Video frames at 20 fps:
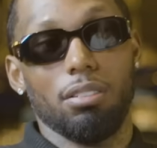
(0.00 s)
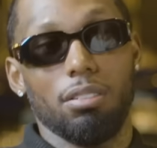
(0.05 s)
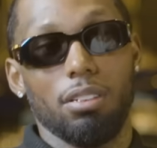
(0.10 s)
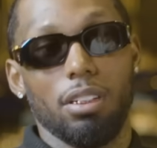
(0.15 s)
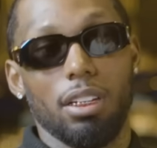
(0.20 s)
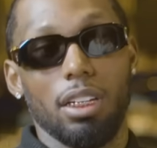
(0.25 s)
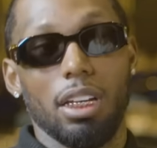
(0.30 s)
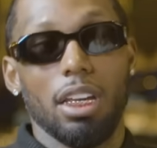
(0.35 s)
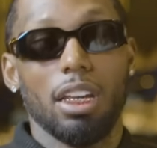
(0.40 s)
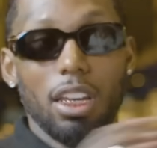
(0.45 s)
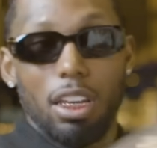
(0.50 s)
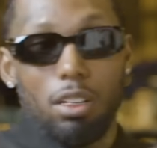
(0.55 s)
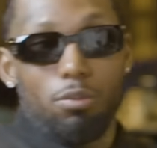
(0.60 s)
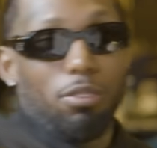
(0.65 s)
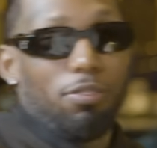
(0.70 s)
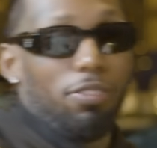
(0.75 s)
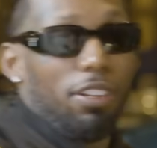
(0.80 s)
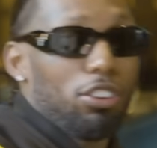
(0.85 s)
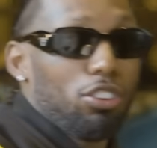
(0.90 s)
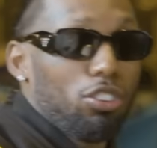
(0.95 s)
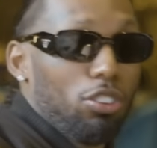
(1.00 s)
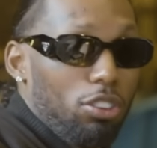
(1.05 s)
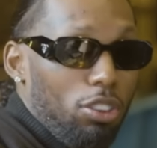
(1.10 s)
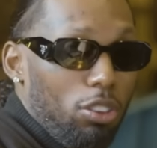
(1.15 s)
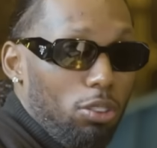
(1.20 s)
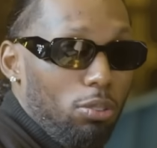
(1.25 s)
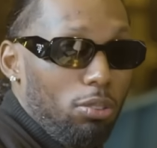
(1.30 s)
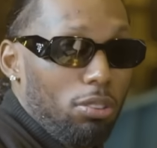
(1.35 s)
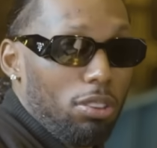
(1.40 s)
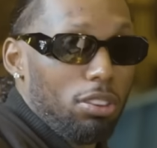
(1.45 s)
Like they're getting revenge on
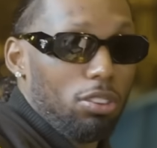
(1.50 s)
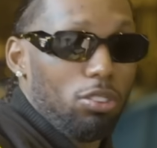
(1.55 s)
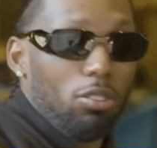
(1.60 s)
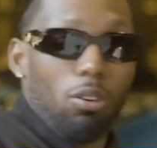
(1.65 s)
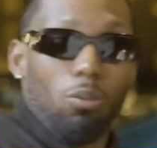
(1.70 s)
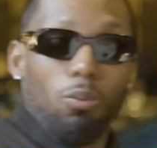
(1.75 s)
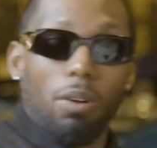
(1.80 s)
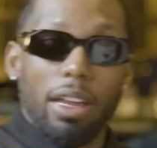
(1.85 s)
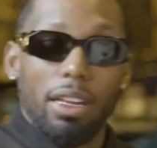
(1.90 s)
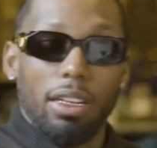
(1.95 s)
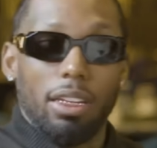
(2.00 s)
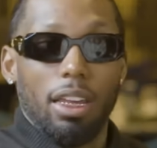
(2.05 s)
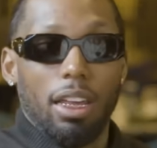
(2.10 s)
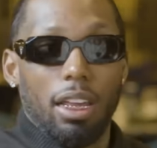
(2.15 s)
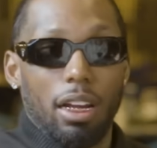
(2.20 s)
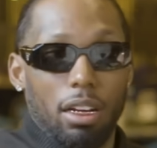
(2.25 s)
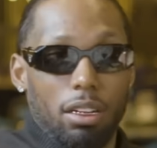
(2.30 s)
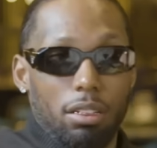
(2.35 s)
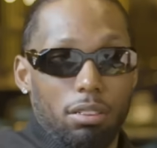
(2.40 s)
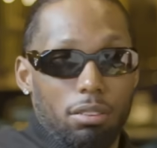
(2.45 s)
you because you're the white girl.